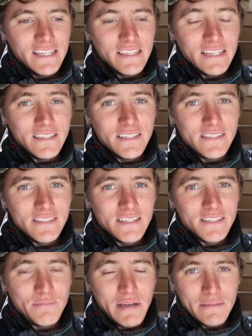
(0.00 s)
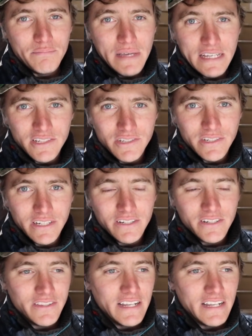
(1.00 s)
that this is my best year,